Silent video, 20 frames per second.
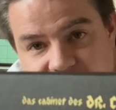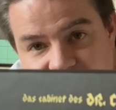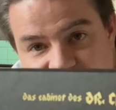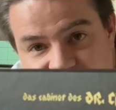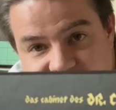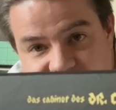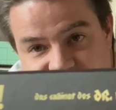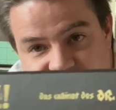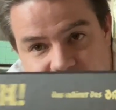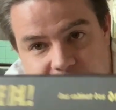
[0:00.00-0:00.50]

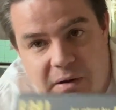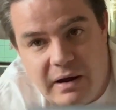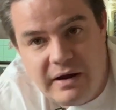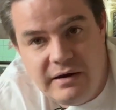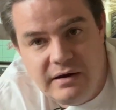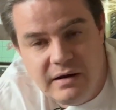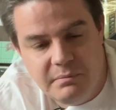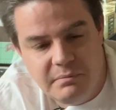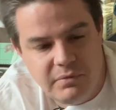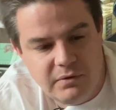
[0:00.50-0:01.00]
This is
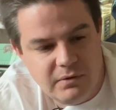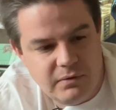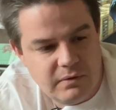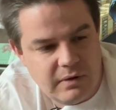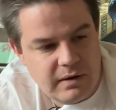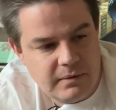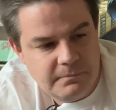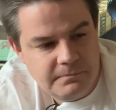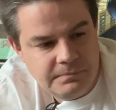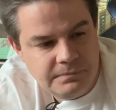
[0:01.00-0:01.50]
spine
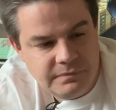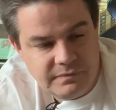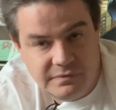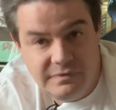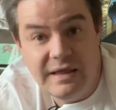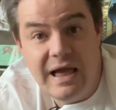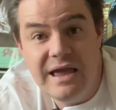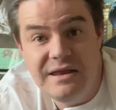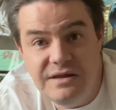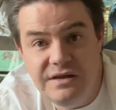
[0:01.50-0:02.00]
number
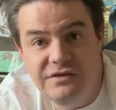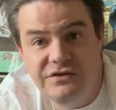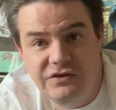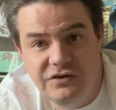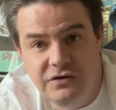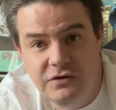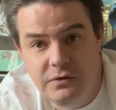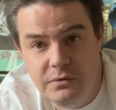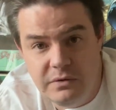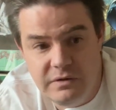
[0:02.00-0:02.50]

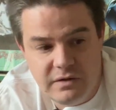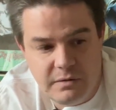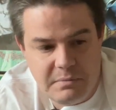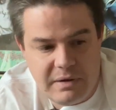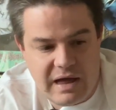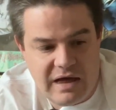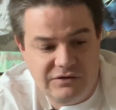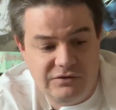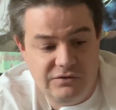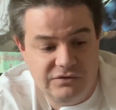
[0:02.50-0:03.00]
92 in the
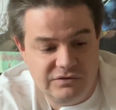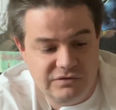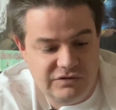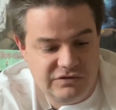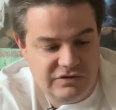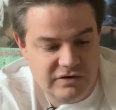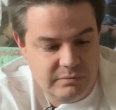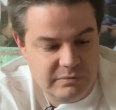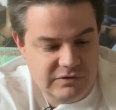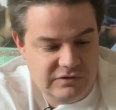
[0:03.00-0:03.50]
Masters of
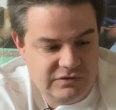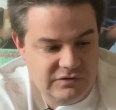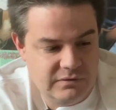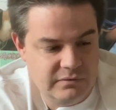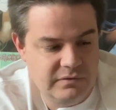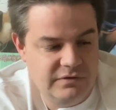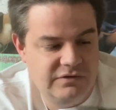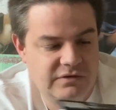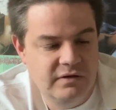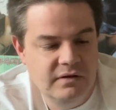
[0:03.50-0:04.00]
Cinema
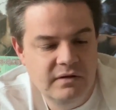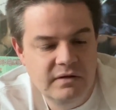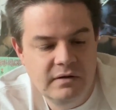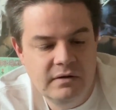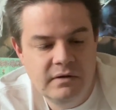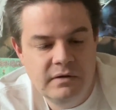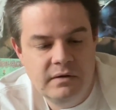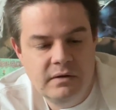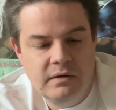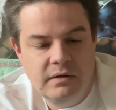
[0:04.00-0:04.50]
series.
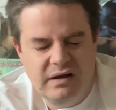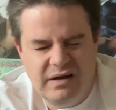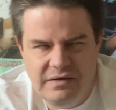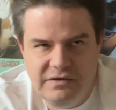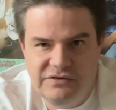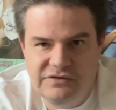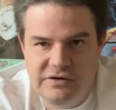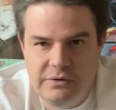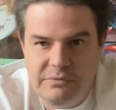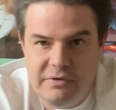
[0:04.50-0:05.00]
On
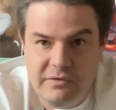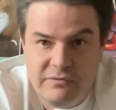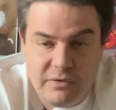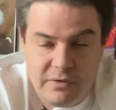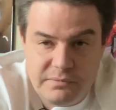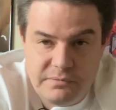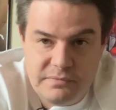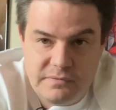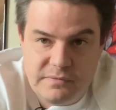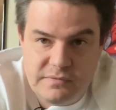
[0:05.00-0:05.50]
this side, we have
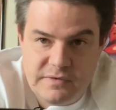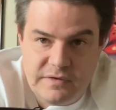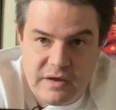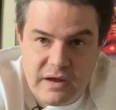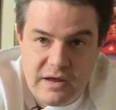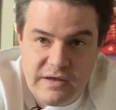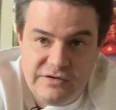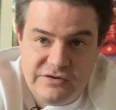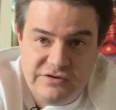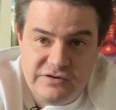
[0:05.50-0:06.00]
our
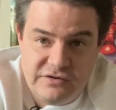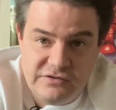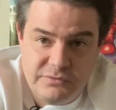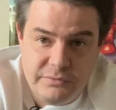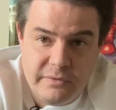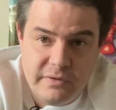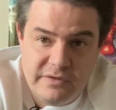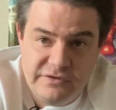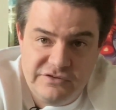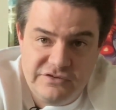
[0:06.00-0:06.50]
case as
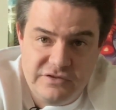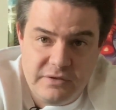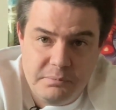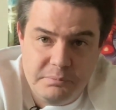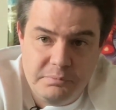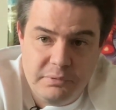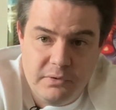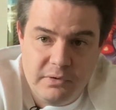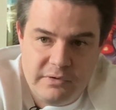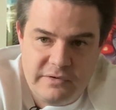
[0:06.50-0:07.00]
well as the
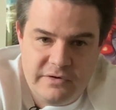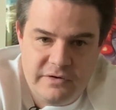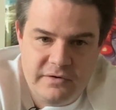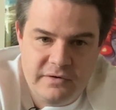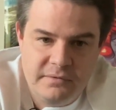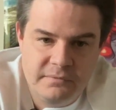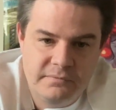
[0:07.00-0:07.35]
book.